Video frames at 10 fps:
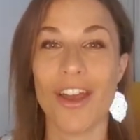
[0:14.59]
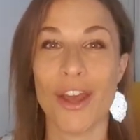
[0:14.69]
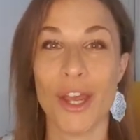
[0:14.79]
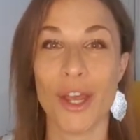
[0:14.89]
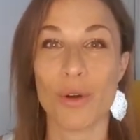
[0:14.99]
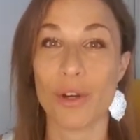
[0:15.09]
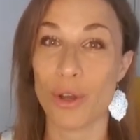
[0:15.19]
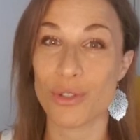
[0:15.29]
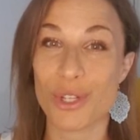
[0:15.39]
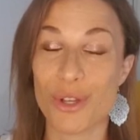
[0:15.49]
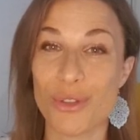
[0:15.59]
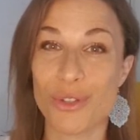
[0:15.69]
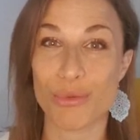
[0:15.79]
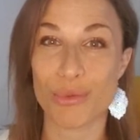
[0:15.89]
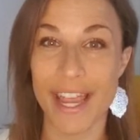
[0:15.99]
uh, or also called
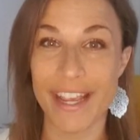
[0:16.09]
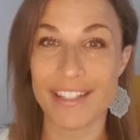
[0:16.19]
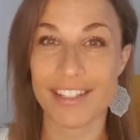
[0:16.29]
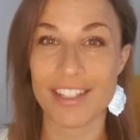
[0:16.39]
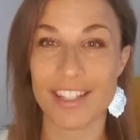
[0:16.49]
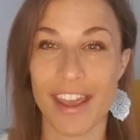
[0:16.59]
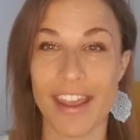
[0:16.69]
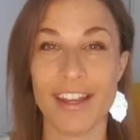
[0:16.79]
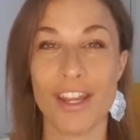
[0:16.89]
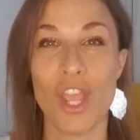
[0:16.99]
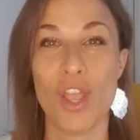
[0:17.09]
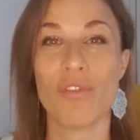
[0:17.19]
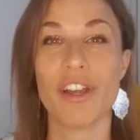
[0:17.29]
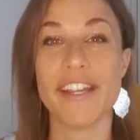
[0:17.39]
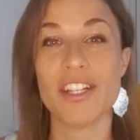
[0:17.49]
the rising sign,
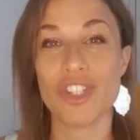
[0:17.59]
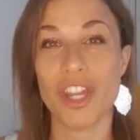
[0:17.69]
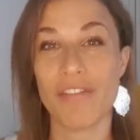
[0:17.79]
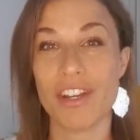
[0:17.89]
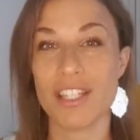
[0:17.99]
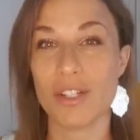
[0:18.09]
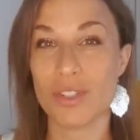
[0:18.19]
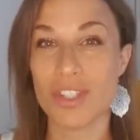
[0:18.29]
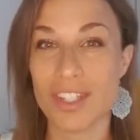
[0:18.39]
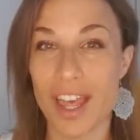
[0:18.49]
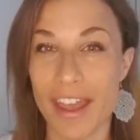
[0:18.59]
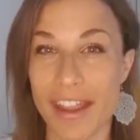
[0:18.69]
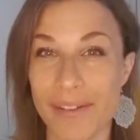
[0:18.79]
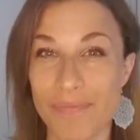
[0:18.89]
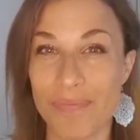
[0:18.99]
for each and every single
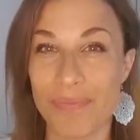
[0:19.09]
sign.